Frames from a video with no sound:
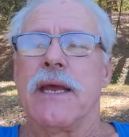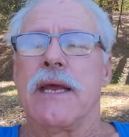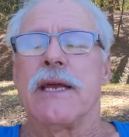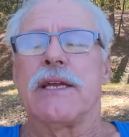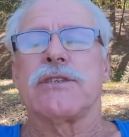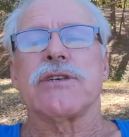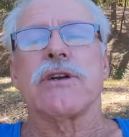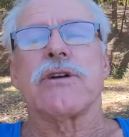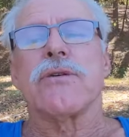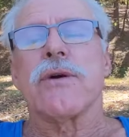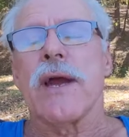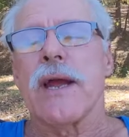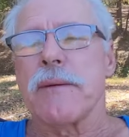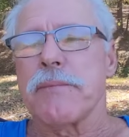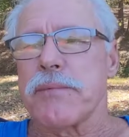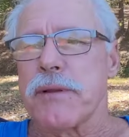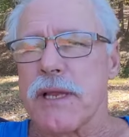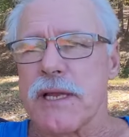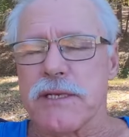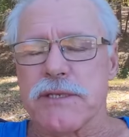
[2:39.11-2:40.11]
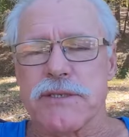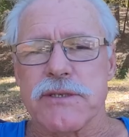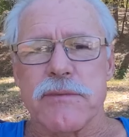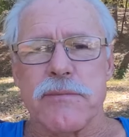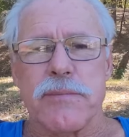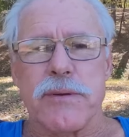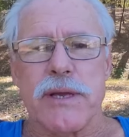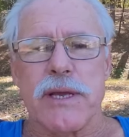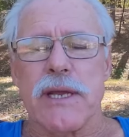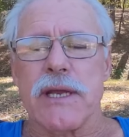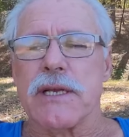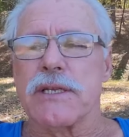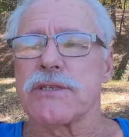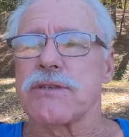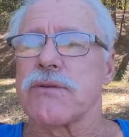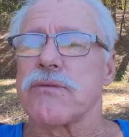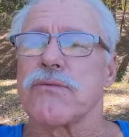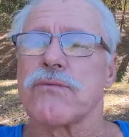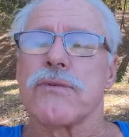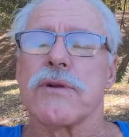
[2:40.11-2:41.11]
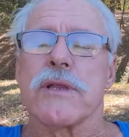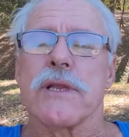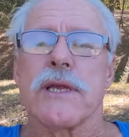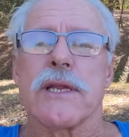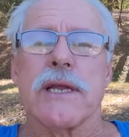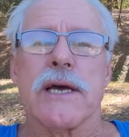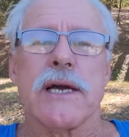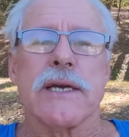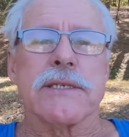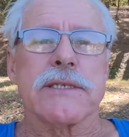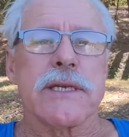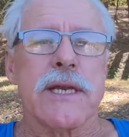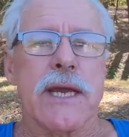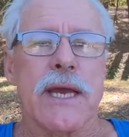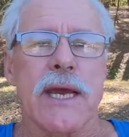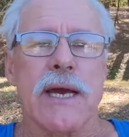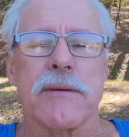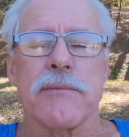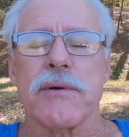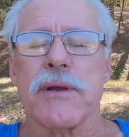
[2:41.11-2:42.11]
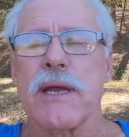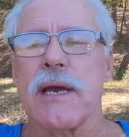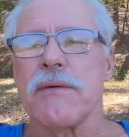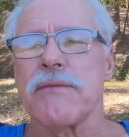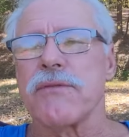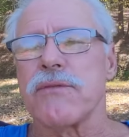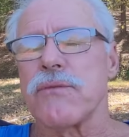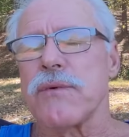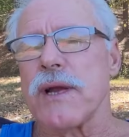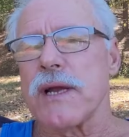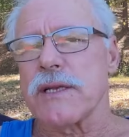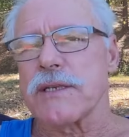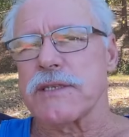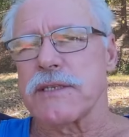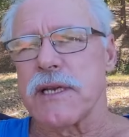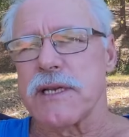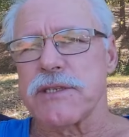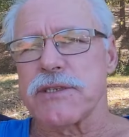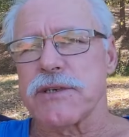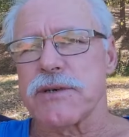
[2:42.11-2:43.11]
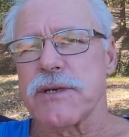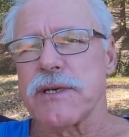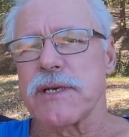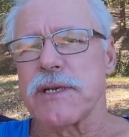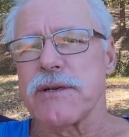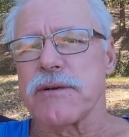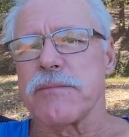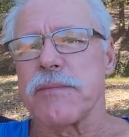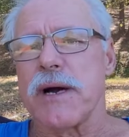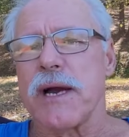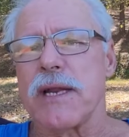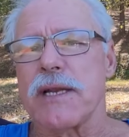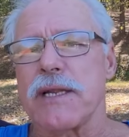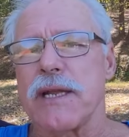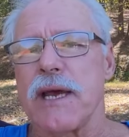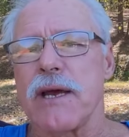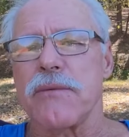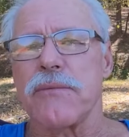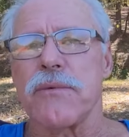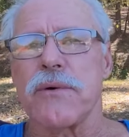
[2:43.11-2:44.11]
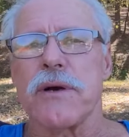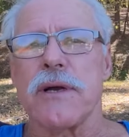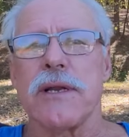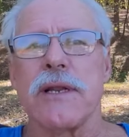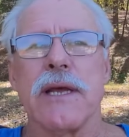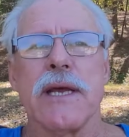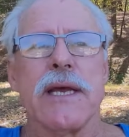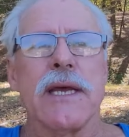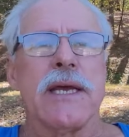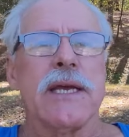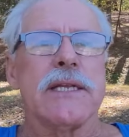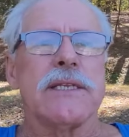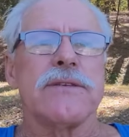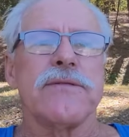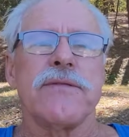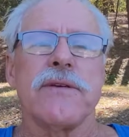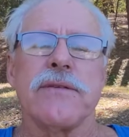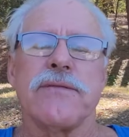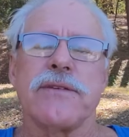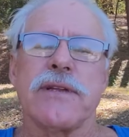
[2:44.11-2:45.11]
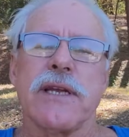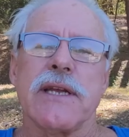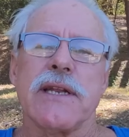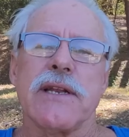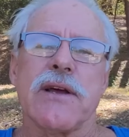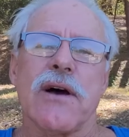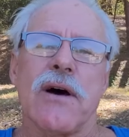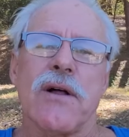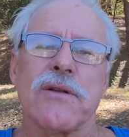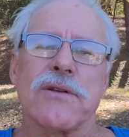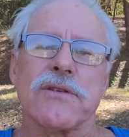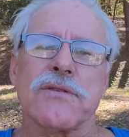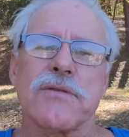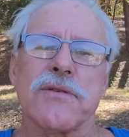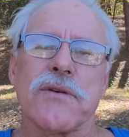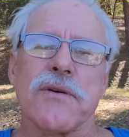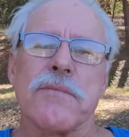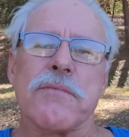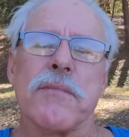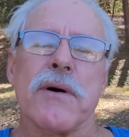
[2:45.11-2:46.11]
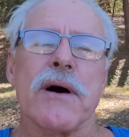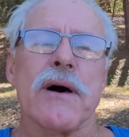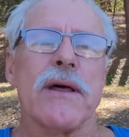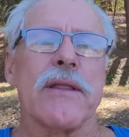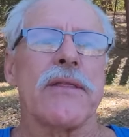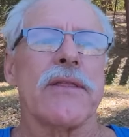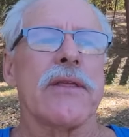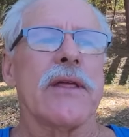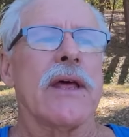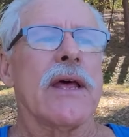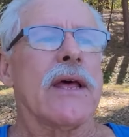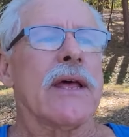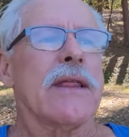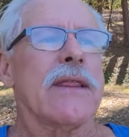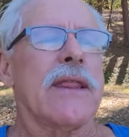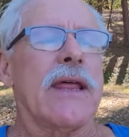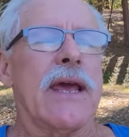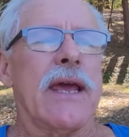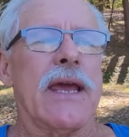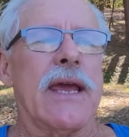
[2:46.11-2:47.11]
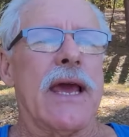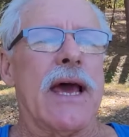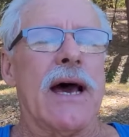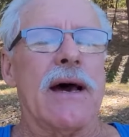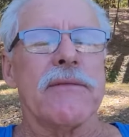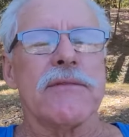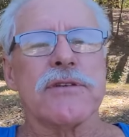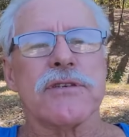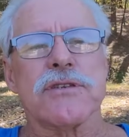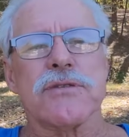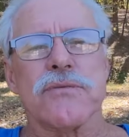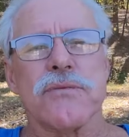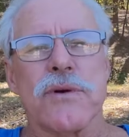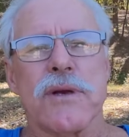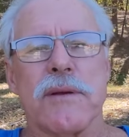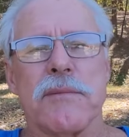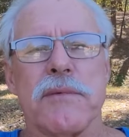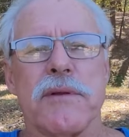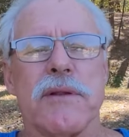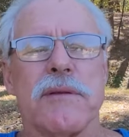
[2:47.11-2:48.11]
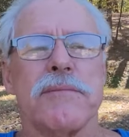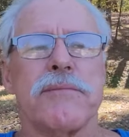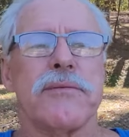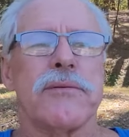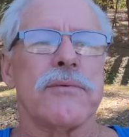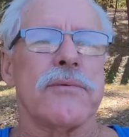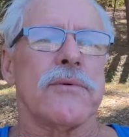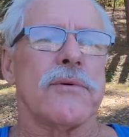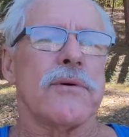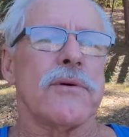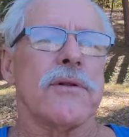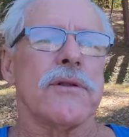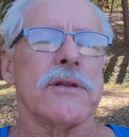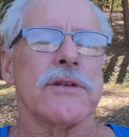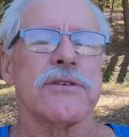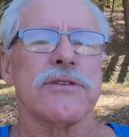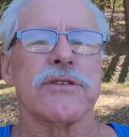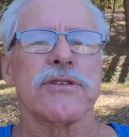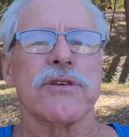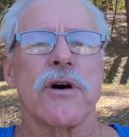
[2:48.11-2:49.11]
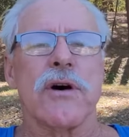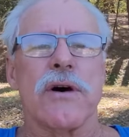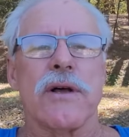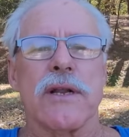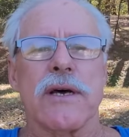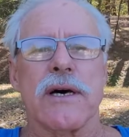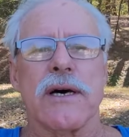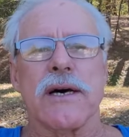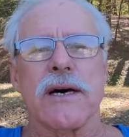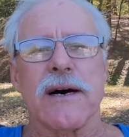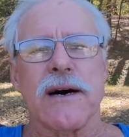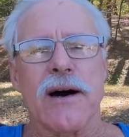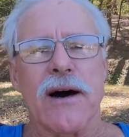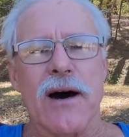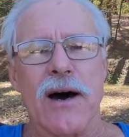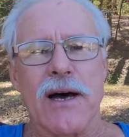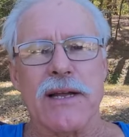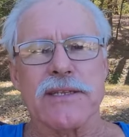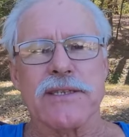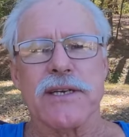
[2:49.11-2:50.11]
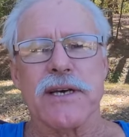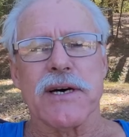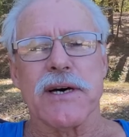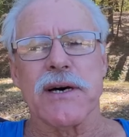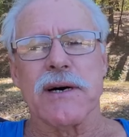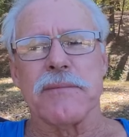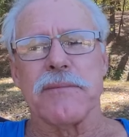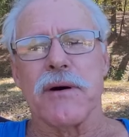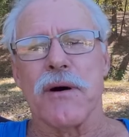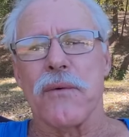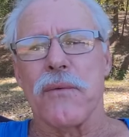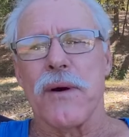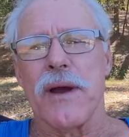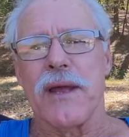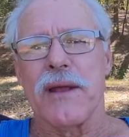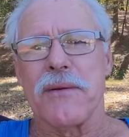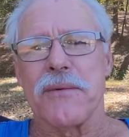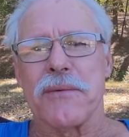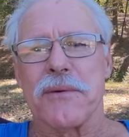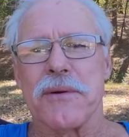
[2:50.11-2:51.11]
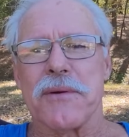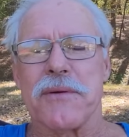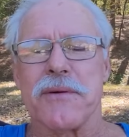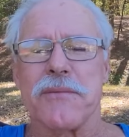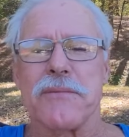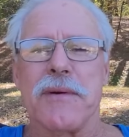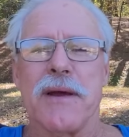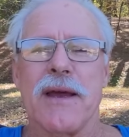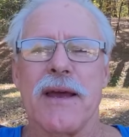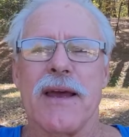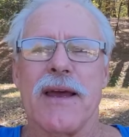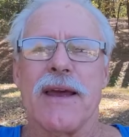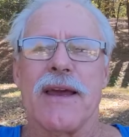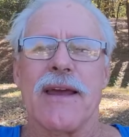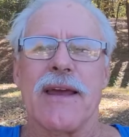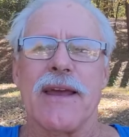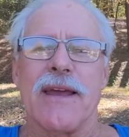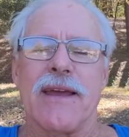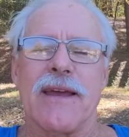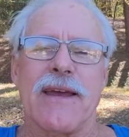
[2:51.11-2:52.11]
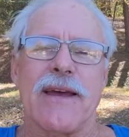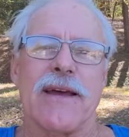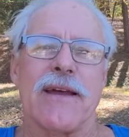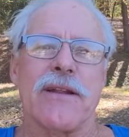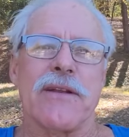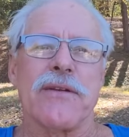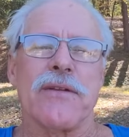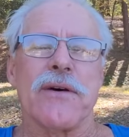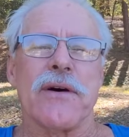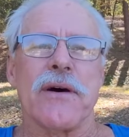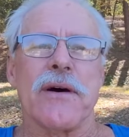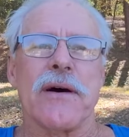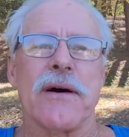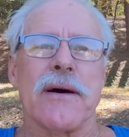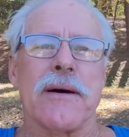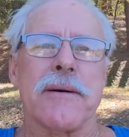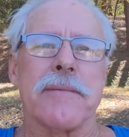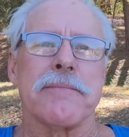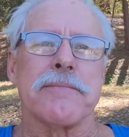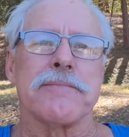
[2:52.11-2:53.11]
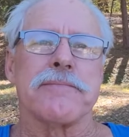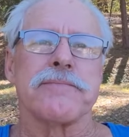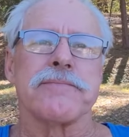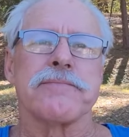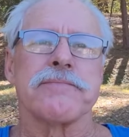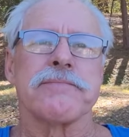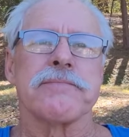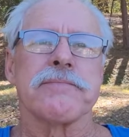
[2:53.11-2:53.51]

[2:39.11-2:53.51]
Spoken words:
It's a great place to be. It's a really nice camp. We have the rec center in nearby Deadwood. It's $15 for a month. They have a swimming pool, a sauna, a hot tub, a weight room, and